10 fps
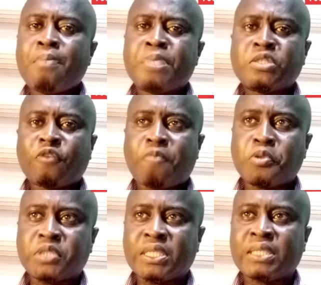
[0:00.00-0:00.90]
piece of
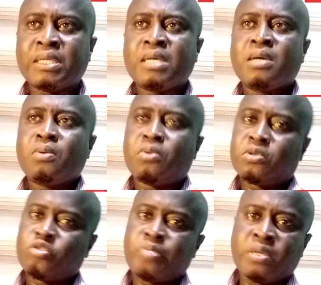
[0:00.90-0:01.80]
posting would
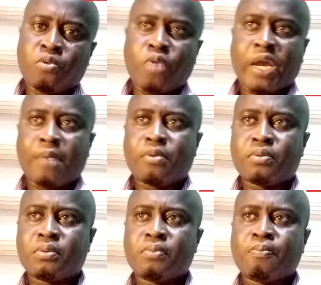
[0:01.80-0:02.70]
also be workable.
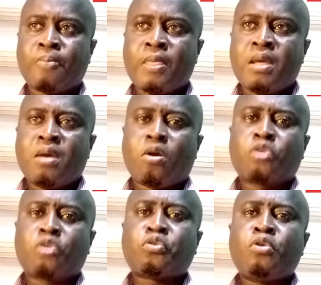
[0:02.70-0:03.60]

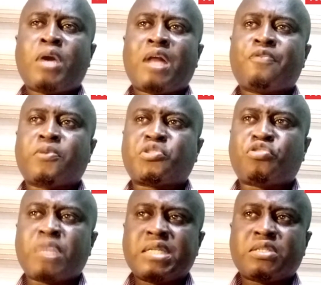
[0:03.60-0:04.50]
Also, look out for
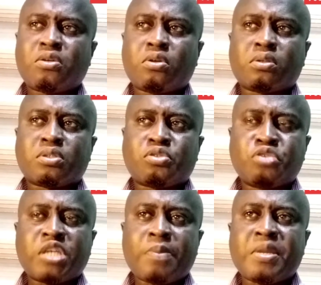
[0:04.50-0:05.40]
trends on the
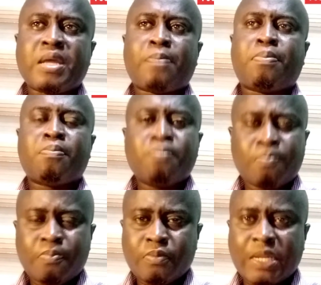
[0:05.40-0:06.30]
social media
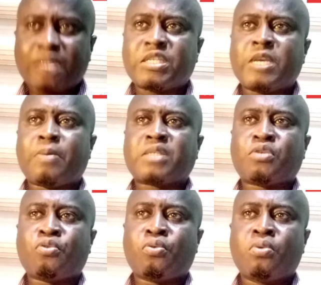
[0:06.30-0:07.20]
landscape as a
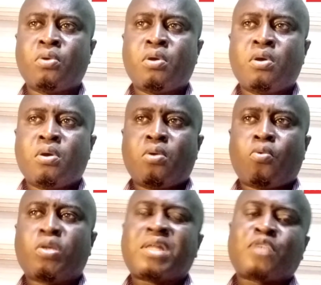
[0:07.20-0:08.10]
whole.
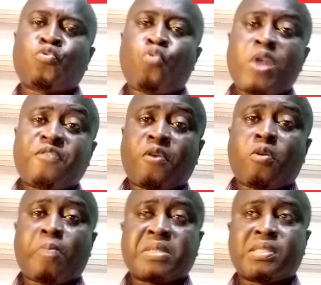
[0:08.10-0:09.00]
What has worked for
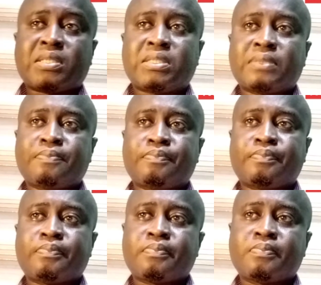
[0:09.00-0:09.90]
competitors?
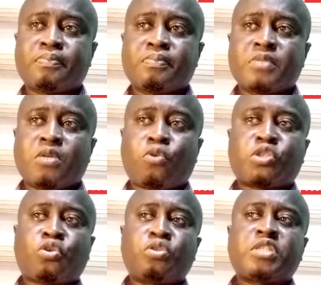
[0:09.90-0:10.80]

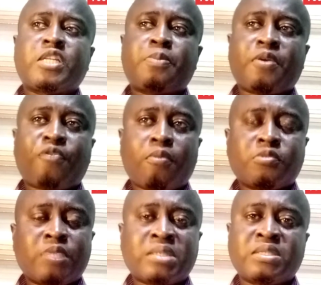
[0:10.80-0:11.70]
What content performs
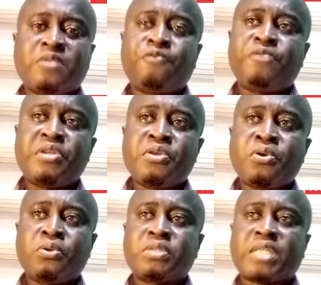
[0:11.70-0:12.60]
best? Is it
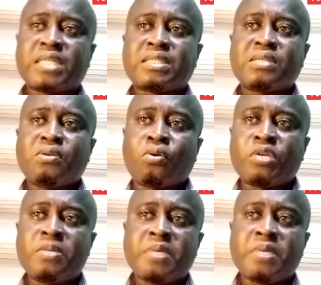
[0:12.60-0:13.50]
video, text, or
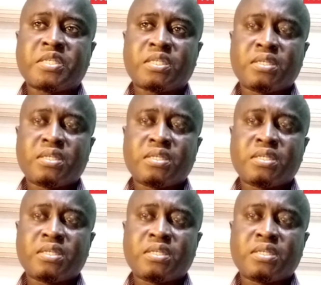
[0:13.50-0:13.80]
image?